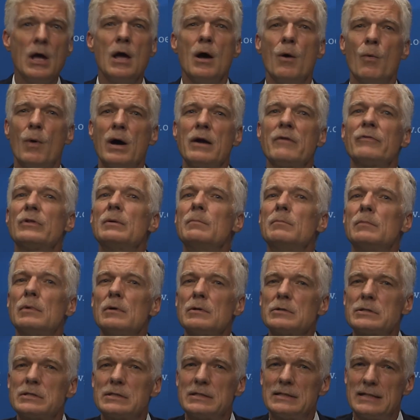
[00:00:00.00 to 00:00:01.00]
One of the
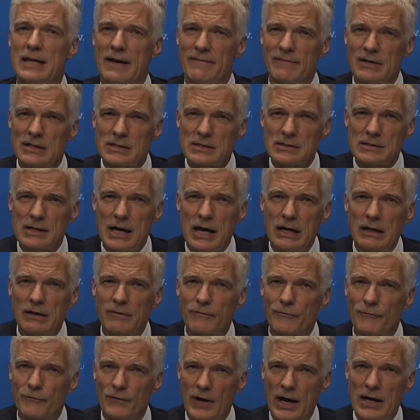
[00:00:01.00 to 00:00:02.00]
most devastating
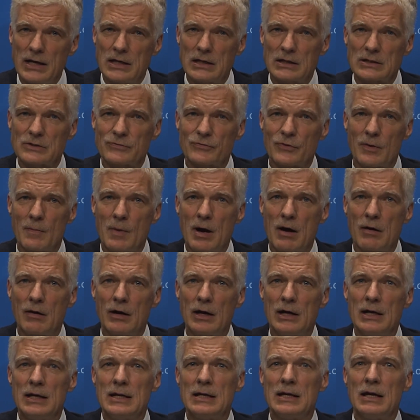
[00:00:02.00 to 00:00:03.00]
findings from
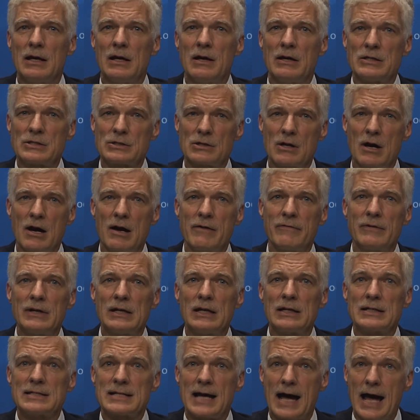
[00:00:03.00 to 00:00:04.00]
our
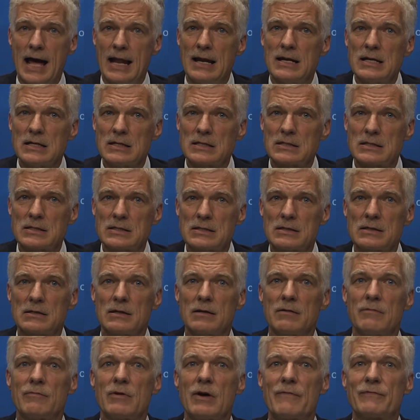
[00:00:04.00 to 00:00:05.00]
survey, TALIS,
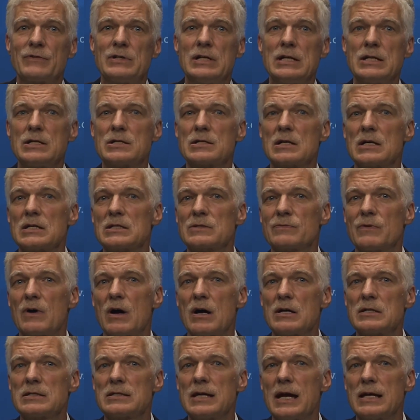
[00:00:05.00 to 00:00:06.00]
of teachers
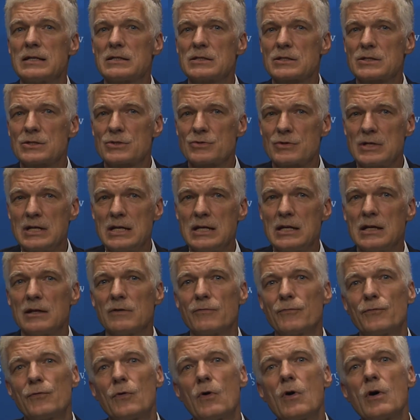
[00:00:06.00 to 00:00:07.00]
was that 3 in
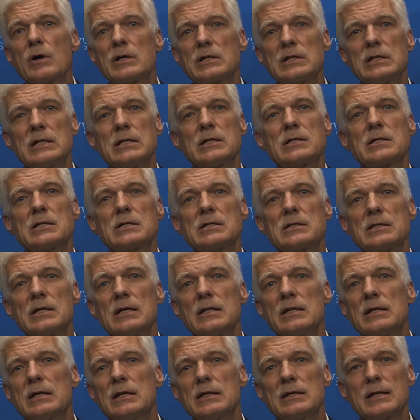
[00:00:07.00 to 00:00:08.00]
4 teachers
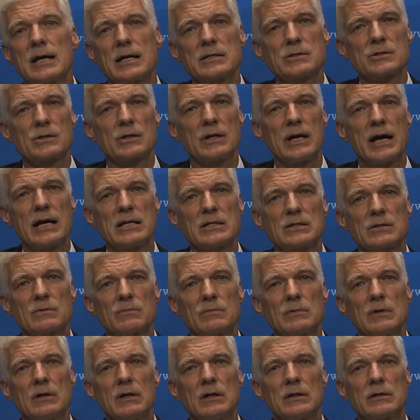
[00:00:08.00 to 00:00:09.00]
in the industrialized
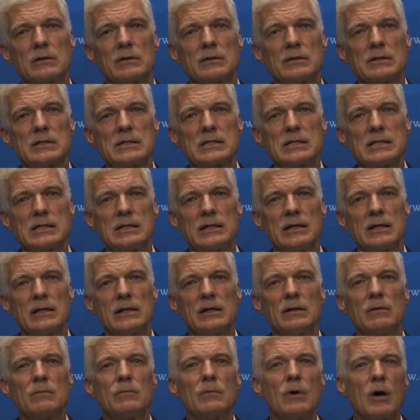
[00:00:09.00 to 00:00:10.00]
world consider
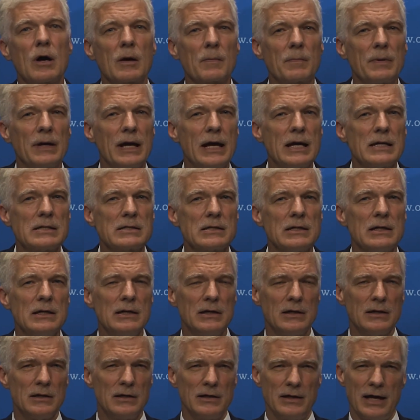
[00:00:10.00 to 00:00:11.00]
their workplace
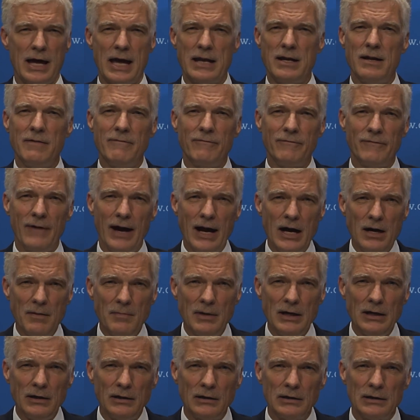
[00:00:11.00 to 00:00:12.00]
an
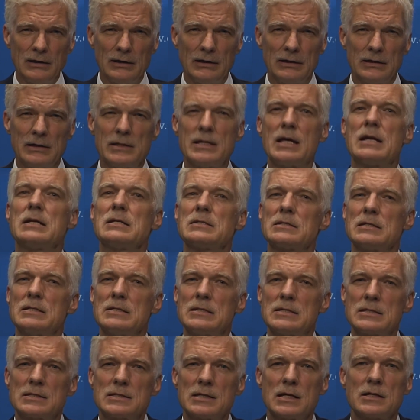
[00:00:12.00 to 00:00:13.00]
environment that is
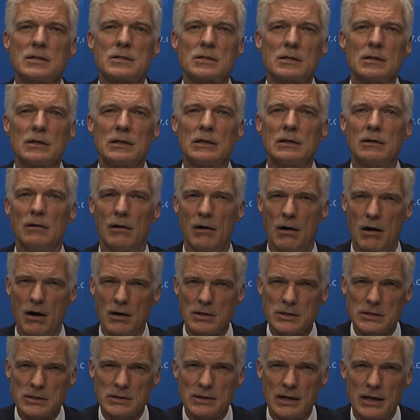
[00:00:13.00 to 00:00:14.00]
essentially
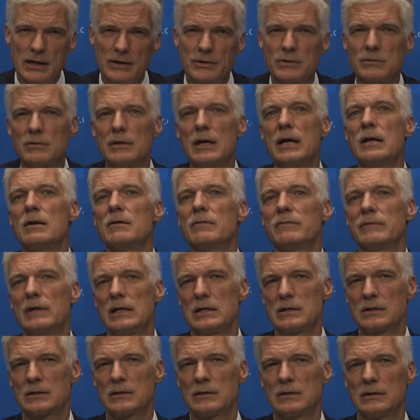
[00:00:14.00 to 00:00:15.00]
hostile to
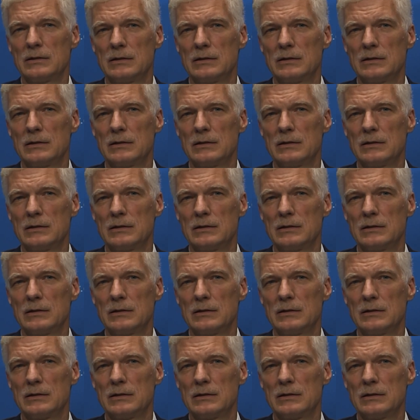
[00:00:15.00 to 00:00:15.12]
innovation.